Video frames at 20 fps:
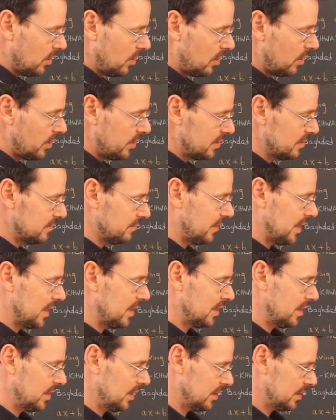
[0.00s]
all his
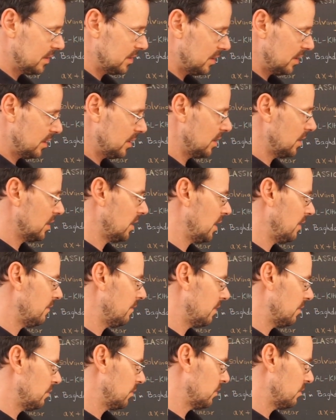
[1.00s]
findings and
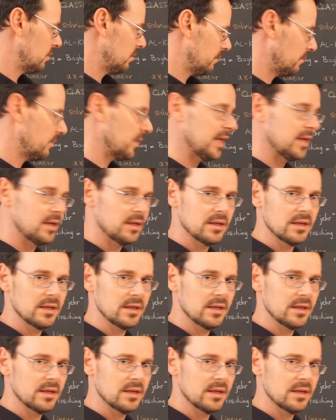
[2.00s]
gave them to a friend,